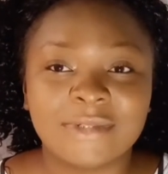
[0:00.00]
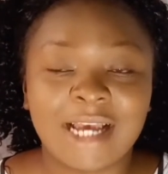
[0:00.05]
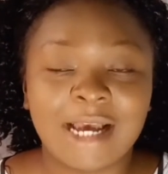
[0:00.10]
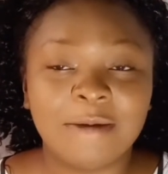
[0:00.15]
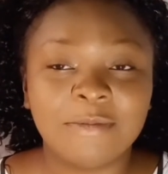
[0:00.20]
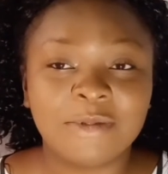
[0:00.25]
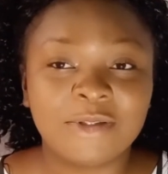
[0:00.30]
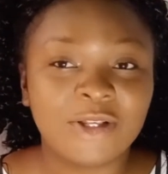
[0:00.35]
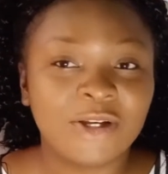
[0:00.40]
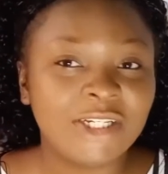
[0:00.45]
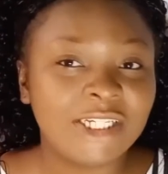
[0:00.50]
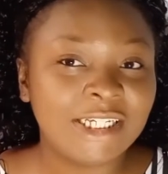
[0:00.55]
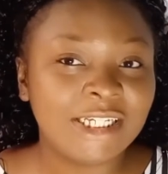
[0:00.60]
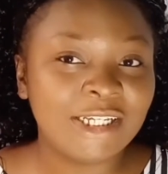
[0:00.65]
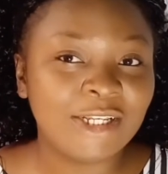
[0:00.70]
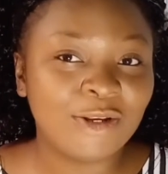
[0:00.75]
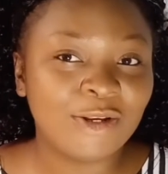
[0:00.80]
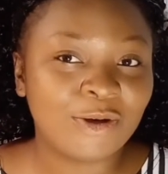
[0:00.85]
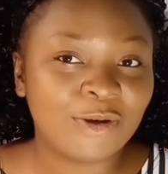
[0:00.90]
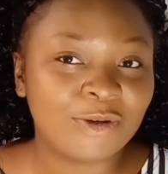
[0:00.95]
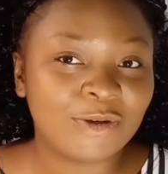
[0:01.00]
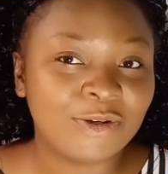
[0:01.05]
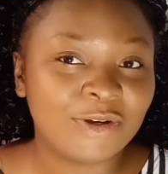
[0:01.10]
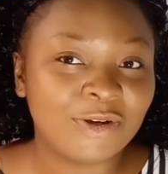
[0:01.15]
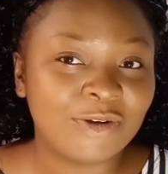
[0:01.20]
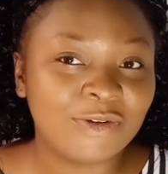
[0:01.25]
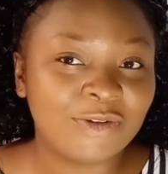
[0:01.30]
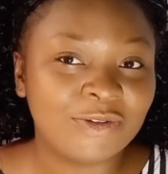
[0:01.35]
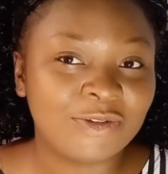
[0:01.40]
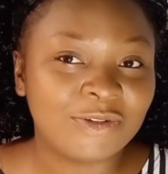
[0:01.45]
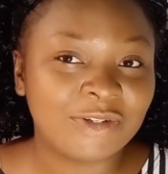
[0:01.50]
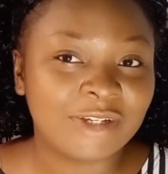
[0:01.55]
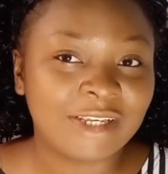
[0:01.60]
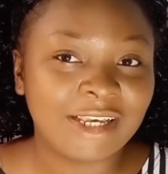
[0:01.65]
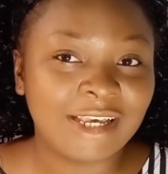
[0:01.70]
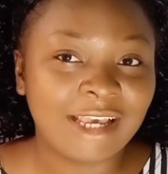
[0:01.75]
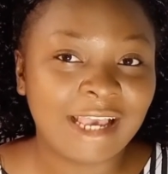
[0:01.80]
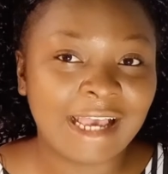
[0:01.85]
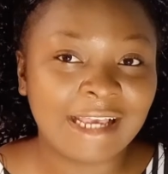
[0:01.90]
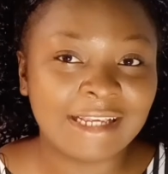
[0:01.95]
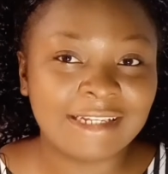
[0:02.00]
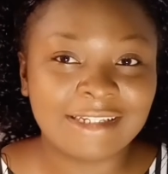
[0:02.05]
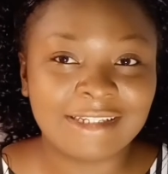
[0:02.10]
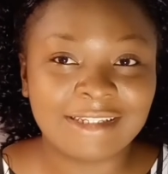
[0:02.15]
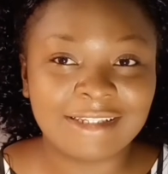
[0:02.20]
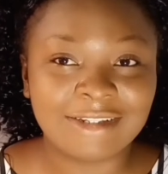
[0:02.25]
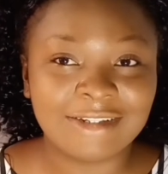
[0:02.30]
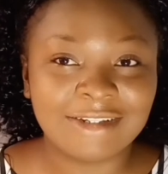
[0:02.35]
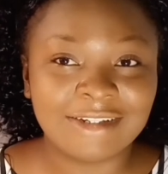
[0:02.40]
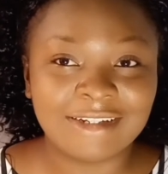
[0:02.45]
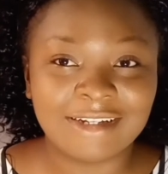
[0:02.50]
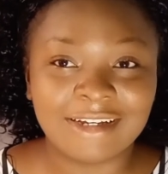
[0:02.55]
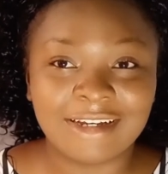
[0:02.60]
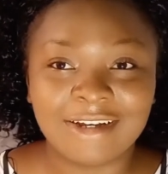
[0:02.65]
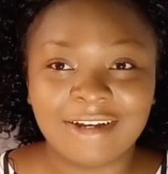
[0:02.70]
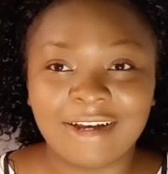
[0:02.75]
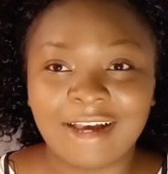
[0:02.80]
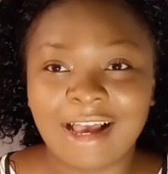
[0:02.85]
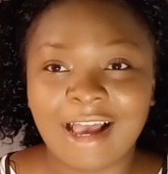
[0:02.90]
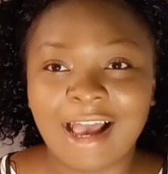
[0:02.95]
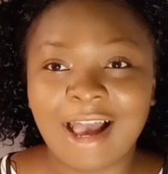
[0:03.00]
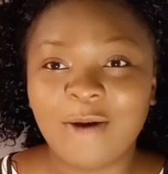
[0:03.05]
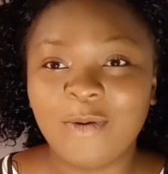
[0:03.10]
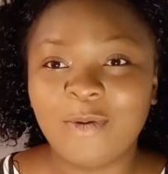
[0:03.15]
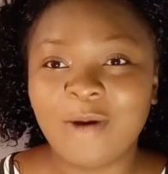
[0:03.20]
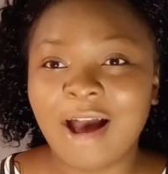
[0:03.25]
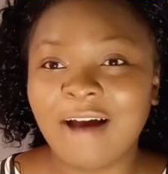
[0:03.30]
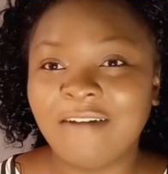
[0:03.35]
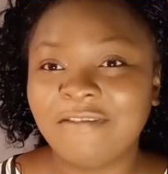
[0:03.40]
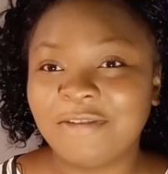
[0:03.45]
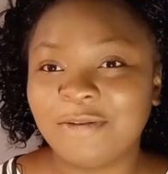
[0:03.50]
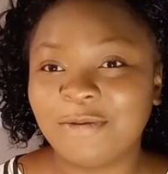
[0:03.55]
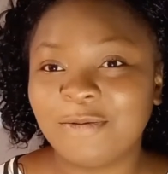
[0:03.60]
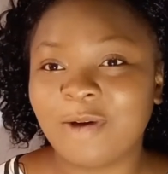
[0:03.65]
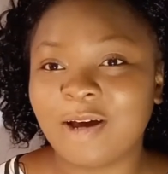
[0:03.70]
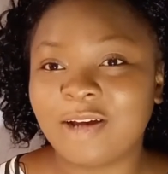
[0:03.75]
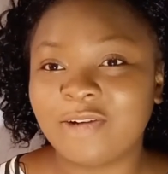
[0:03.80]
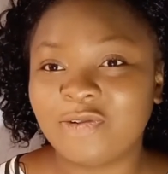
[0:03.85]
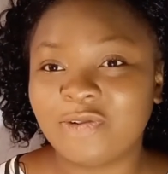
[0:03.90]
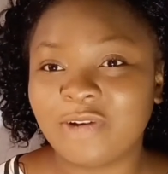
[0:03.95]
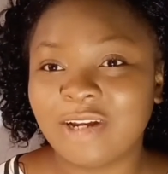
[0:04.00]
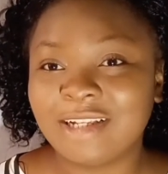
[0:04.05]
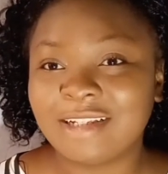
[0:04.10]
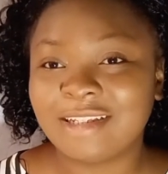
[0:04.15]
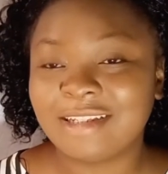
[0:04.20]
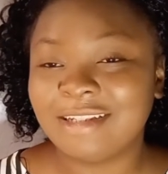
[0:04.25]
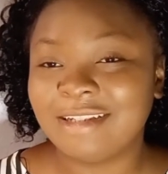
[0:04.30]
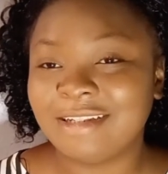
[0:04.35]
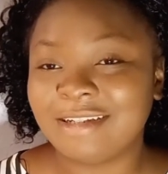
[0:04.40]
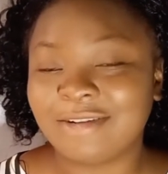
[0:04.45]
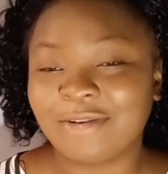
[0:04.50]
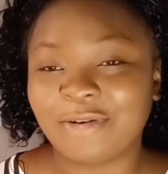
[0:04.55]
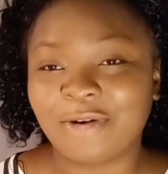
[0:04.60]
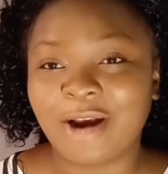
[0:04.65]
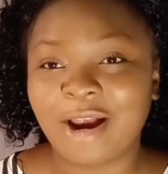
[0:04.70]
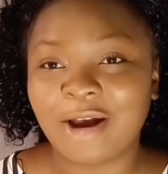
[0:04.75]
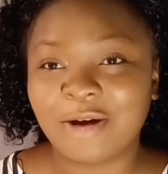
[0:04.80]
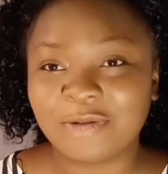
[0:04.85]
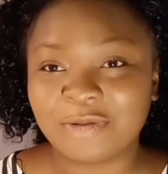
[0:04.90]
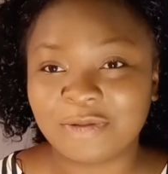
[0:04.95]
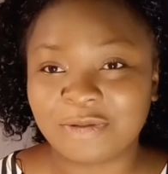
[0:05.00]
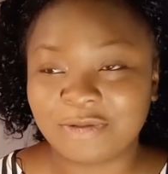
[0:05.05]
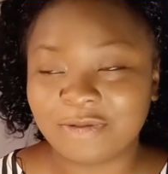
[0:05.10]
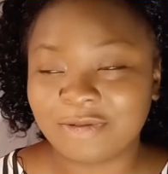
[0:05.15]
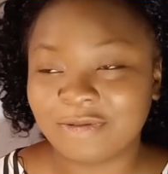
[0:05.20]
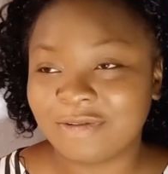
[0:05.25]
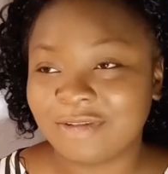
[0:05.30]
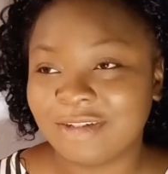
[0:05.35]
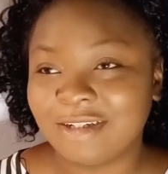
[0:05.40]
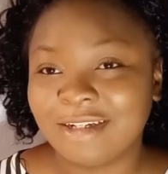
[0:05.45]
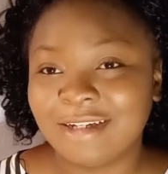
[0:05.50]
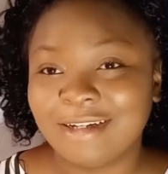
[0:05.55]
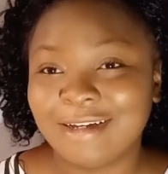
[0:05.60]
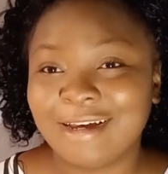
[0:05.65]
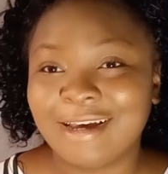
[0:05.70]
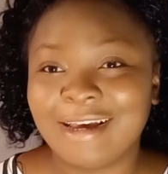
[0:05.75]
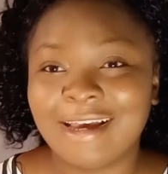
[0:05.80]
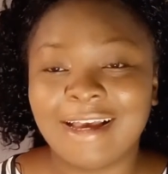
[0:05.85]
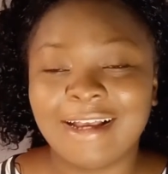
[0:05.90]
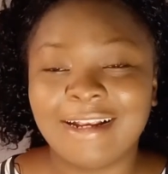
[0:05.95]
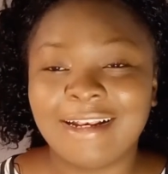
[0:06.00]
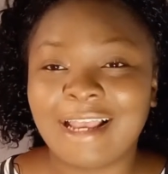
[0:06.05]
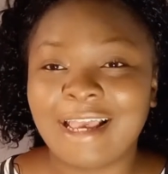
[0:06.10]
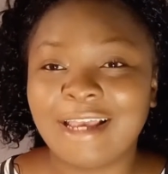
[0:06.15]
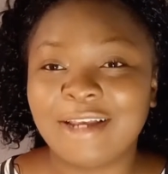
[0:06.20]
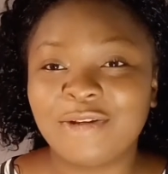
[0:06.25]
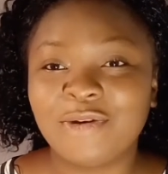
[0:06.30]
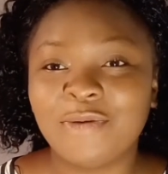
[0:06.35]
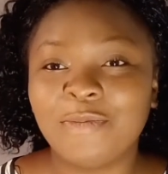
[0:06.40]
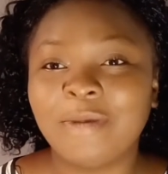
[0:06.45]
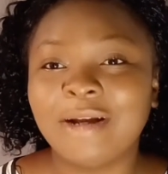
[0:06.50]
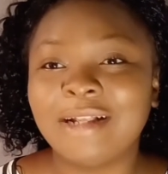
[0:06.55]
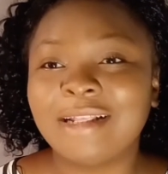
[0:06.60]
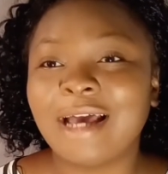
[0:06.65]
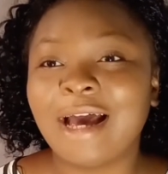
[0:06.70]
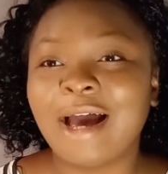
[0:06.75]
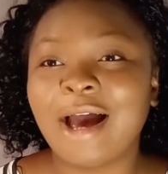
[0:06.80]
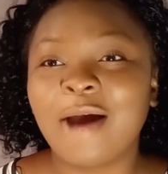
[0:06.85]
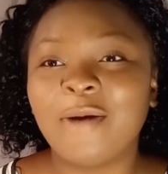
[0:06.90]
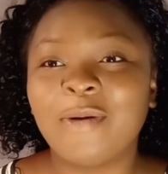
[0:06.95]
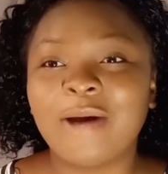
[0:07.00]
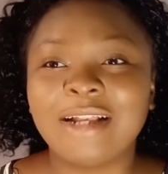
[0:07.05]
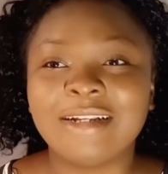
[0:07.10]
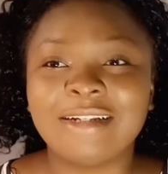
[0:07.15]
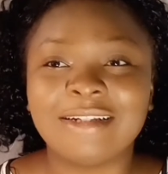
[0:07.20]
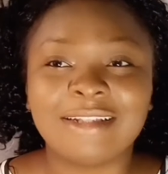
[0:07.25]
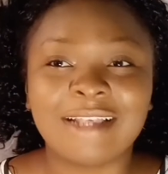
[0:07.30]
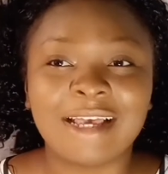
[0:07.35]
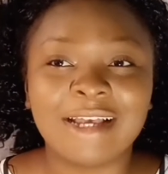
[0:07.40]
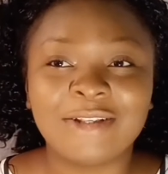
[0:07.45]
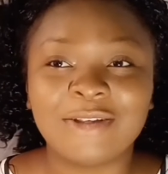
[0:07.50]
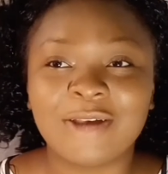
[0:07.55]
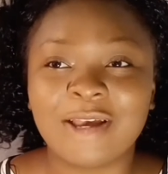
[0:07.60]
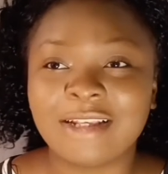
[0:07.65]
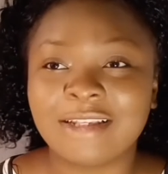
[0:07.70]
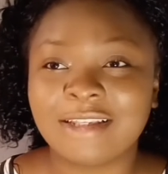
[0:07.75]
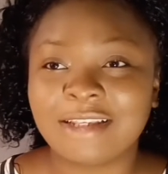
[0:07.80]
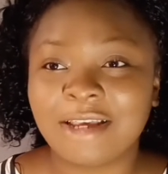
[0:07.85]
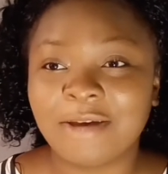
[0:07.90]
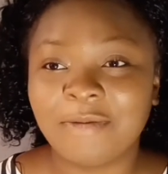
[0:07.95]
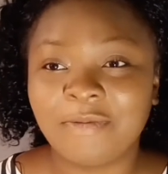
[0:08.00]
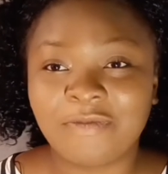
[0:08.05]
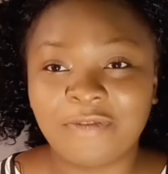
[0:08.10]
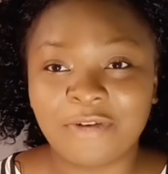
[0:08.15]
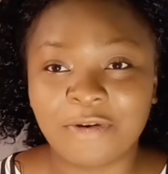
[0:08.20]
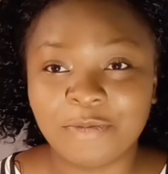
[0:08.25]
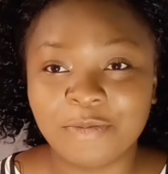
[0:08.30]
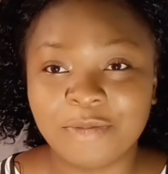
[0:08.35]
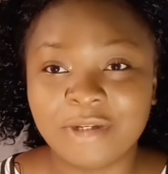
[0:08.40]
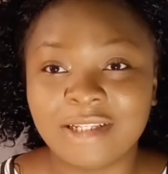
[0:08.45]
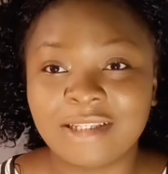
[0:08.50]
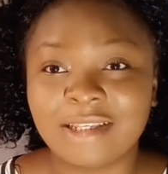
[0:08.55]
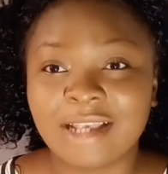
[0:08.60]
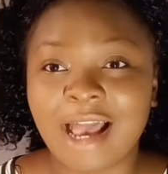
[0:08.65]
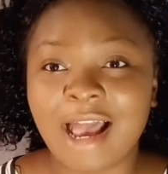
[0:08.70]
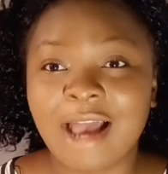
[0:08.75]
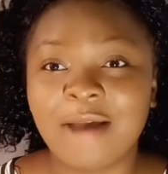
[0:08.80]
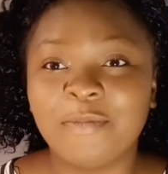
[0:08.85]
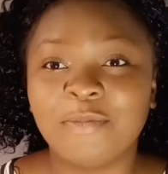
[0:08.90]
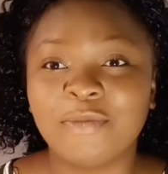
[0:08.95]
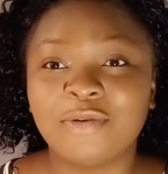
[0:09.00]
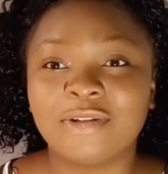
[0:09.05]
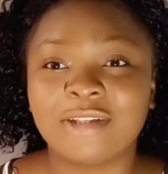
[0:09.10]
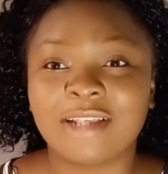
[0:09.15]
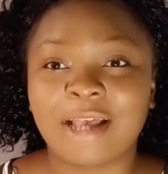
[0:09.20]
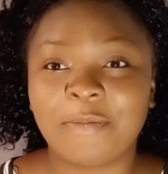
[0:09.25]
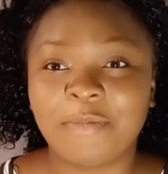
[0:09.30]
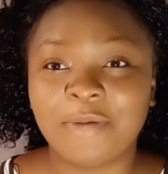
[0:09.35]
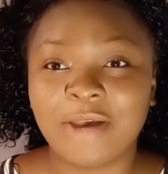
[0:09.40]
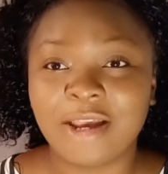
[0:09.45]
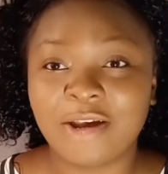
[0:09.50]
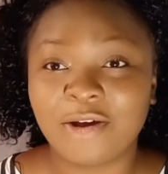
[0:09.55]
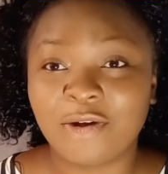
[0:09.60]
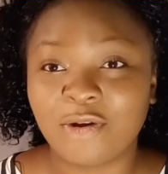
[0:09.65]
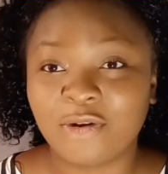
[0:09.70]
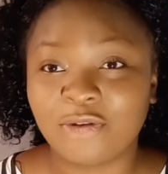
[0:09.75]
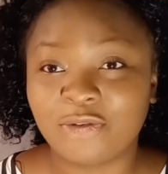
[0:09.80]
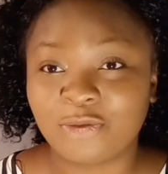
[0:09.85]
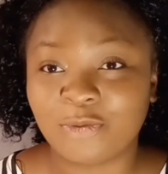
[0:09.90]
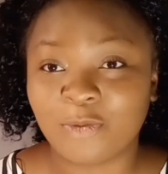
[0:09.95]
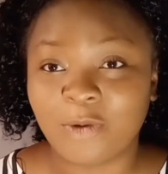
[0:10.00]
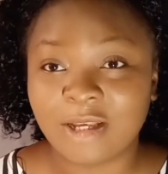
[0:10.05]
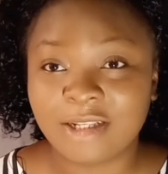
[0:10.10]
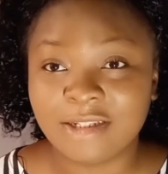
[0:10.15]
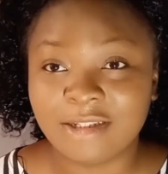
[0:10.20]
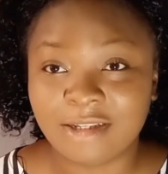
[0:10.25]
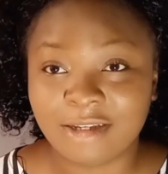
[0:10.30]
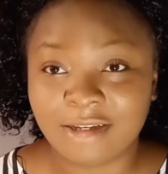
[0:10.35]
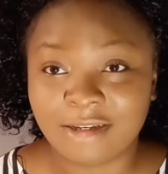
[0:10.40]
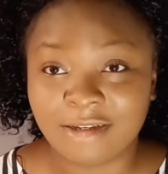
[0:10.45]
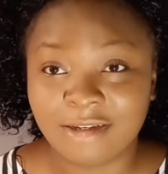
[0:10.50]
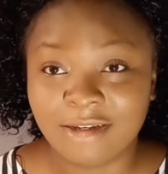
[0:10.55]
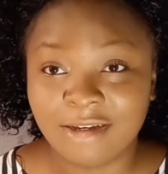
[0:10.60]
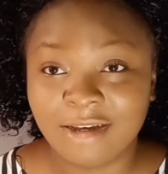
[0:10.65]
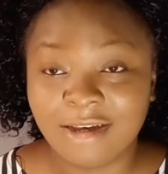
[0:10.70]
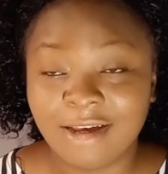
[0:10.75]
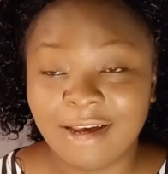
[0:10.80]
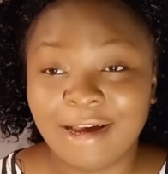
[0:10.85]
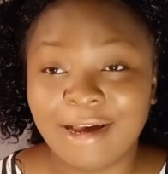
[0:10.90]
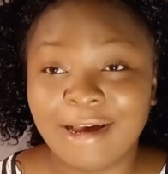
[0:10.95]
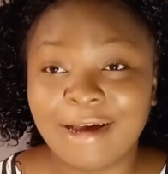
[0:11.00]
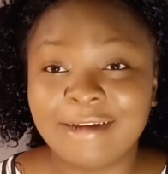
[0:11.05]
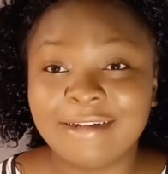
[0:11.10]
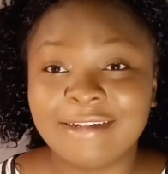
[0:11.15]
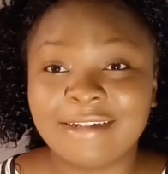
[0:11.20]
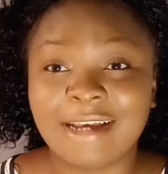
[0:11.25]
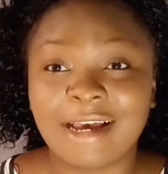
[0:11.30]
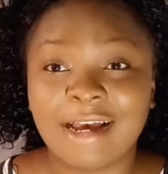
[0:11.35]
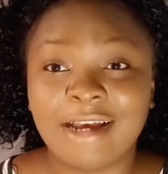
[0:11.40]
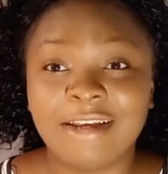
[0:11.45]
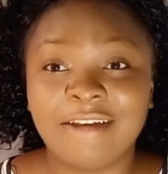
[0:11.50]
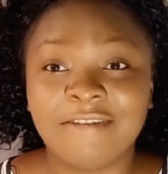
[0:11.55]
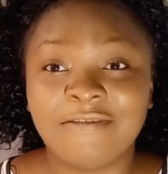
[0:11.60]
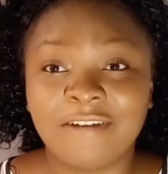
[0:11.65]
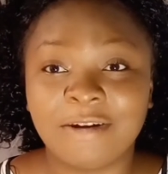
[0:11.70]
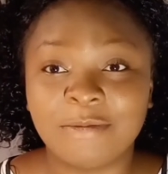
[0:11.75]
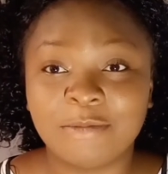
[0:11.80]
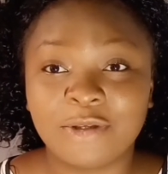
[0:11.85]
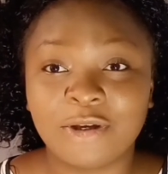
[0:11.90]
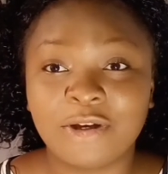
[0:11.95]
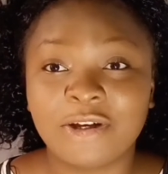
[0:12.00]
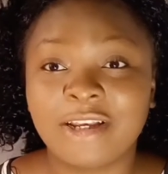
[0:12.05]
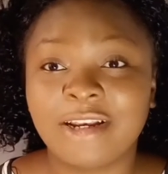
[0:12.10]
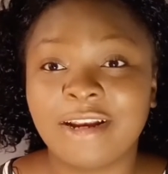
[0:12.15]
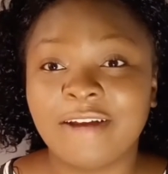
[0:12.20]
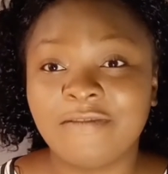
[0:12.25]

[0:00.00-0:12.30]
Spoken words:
I'm studying law, okay, and I will have to address the crowd. Like, no matter how I decide to escape from it, I must appear in court one day. And if I'm talking,